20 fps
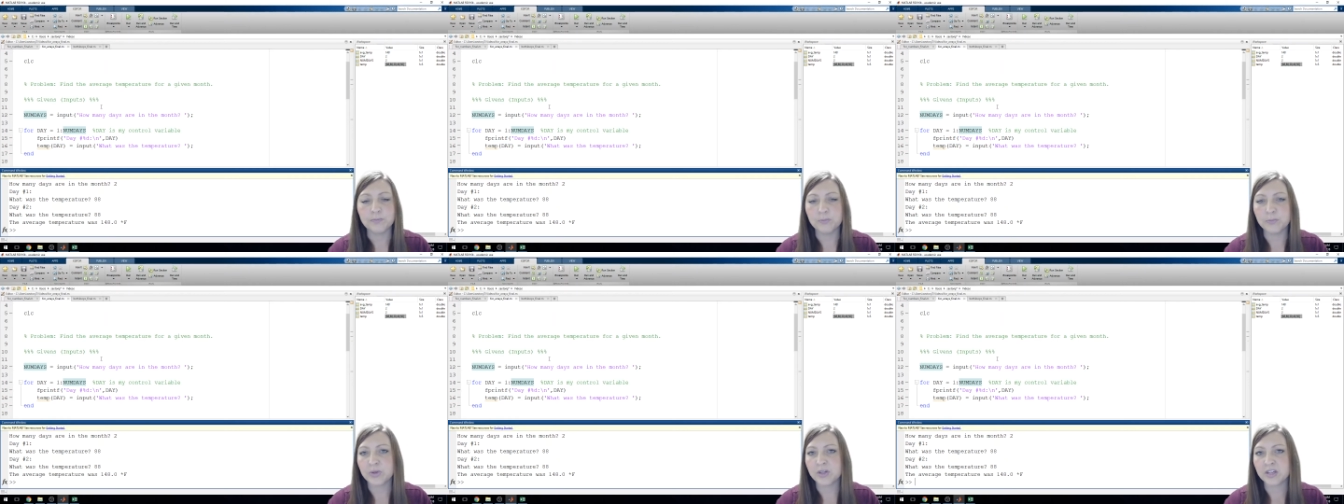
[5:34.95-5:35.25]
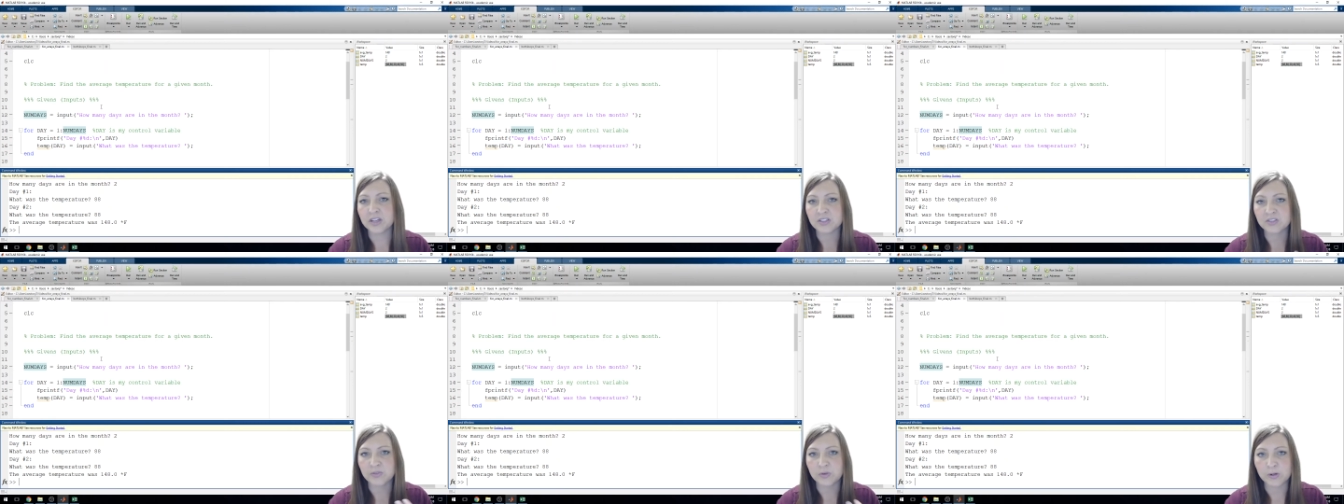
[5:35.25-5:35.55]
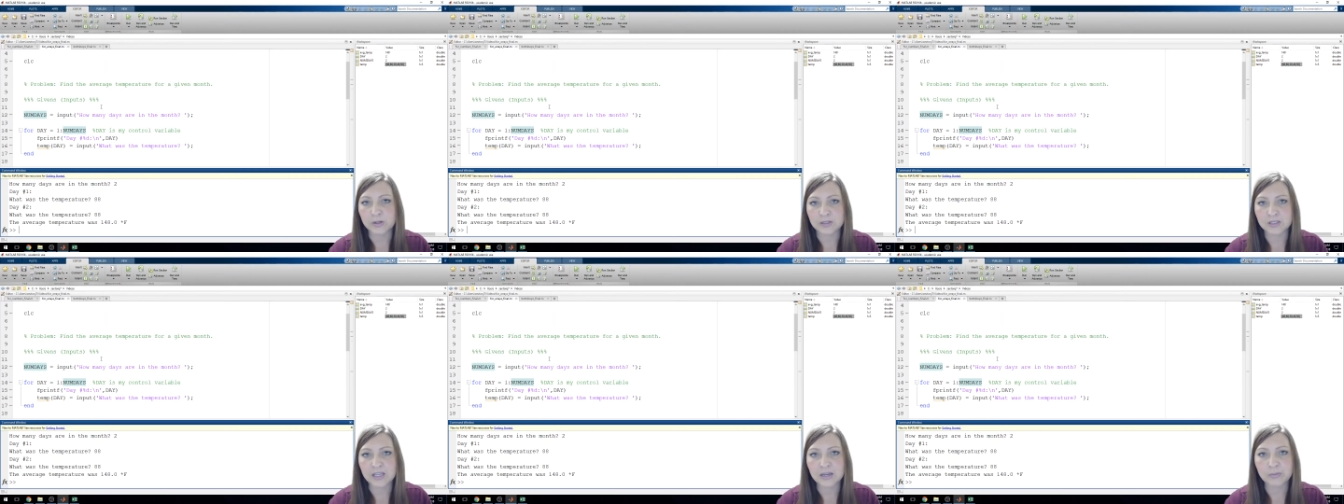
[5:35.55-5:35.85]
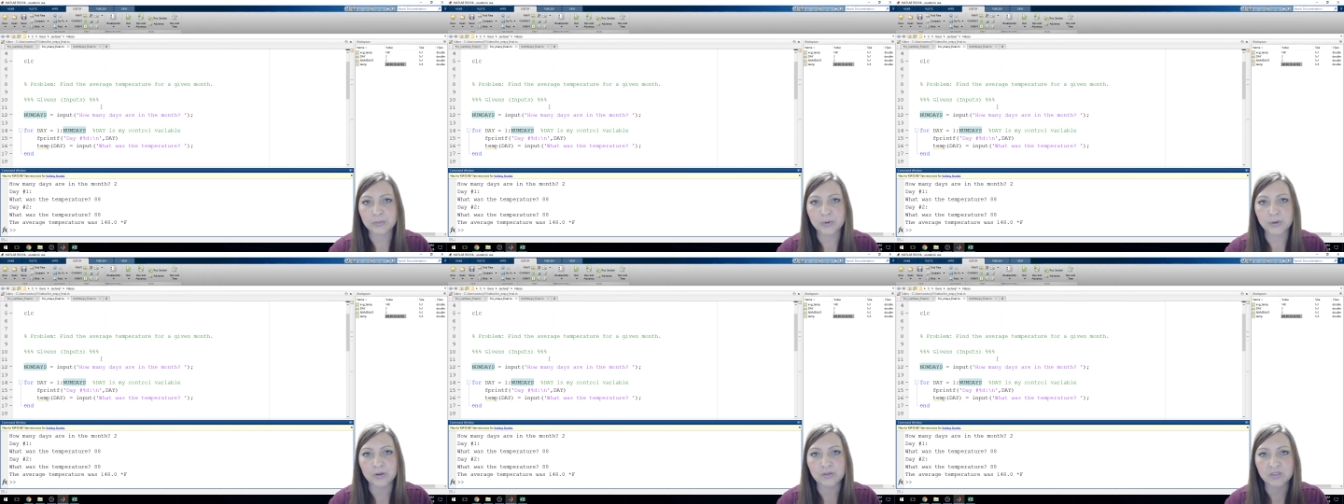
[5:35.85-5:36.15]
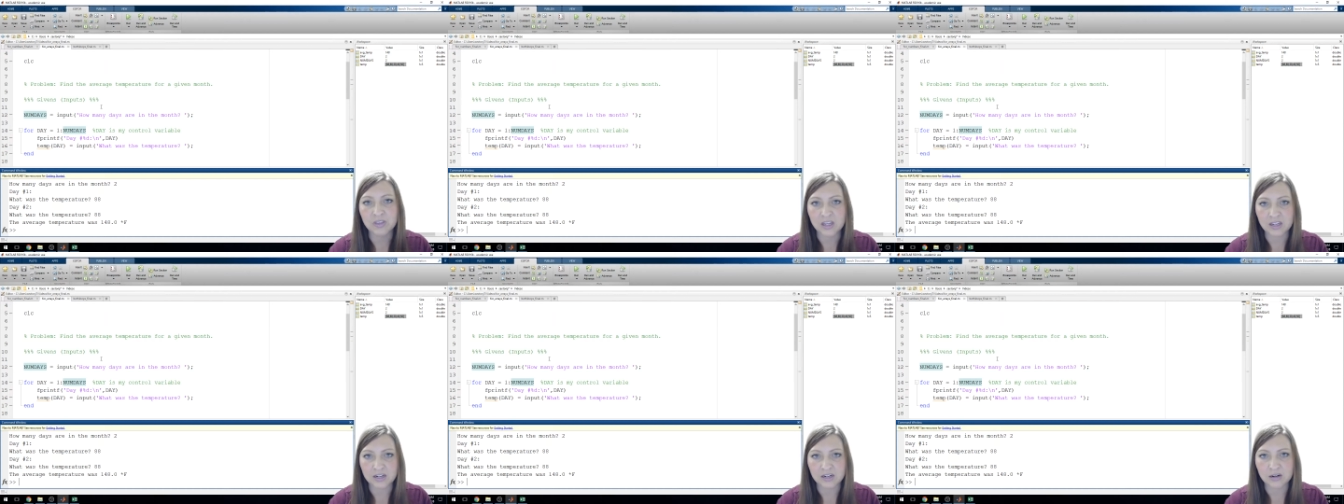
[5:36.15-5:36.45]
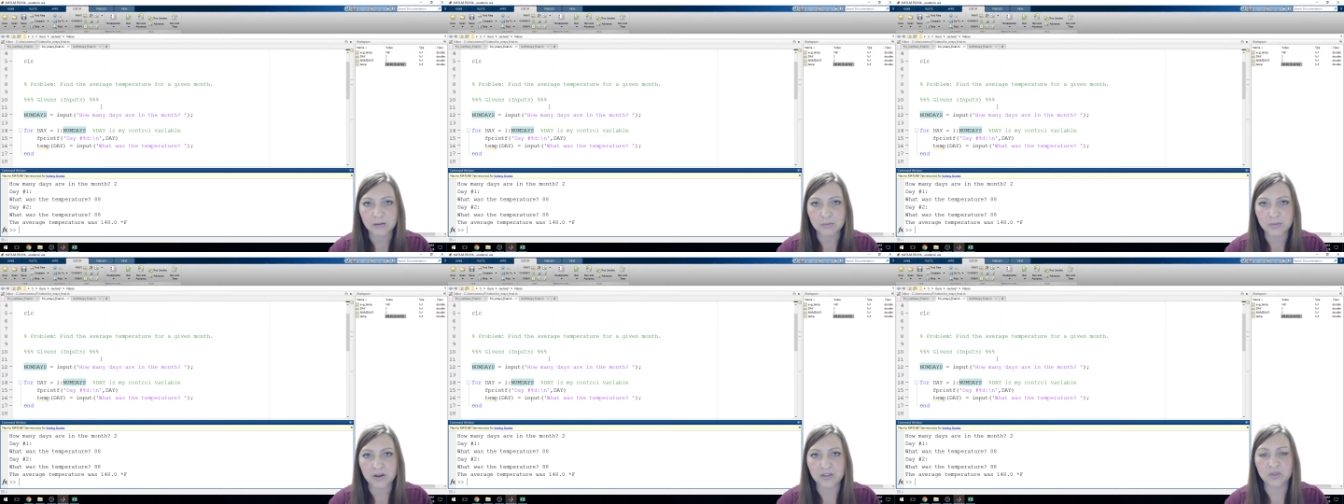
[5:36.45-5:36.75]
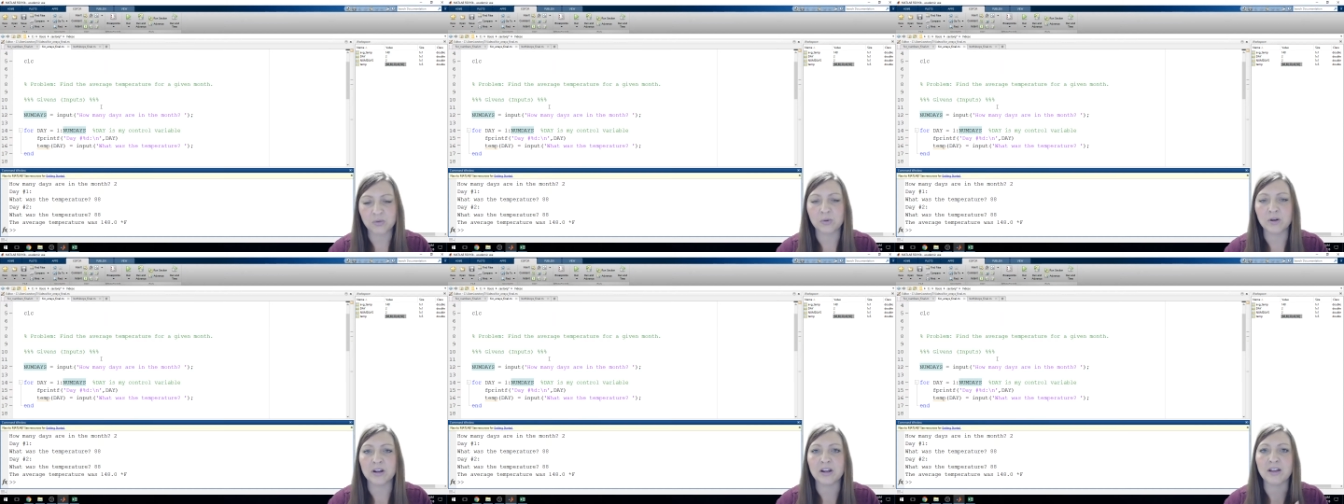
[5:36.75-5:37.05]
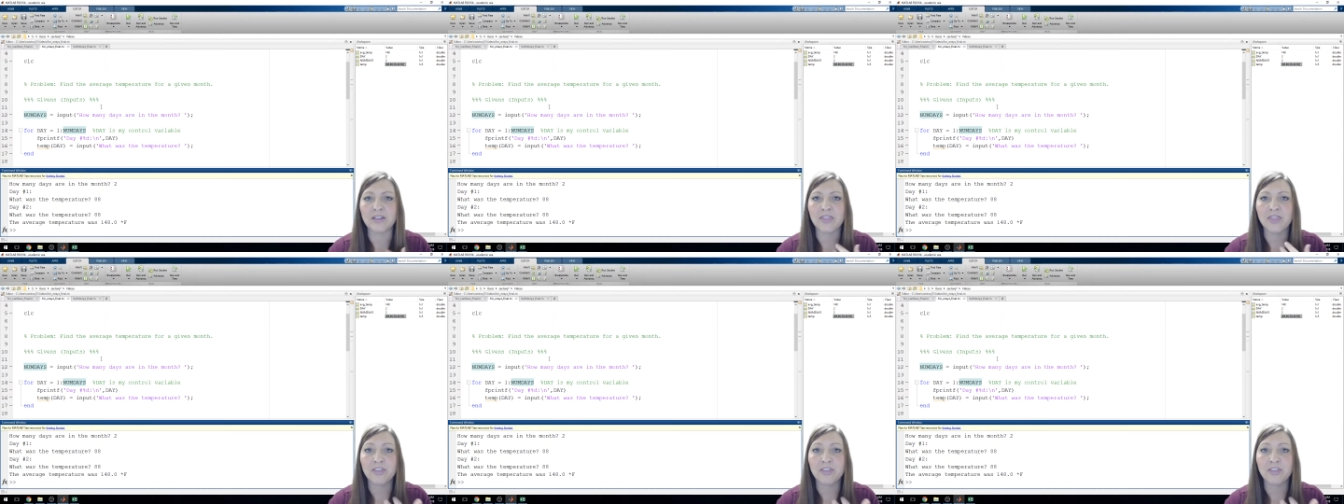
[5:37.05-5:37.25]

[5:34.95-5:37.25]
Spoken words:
Because, for example, if they did a month where it had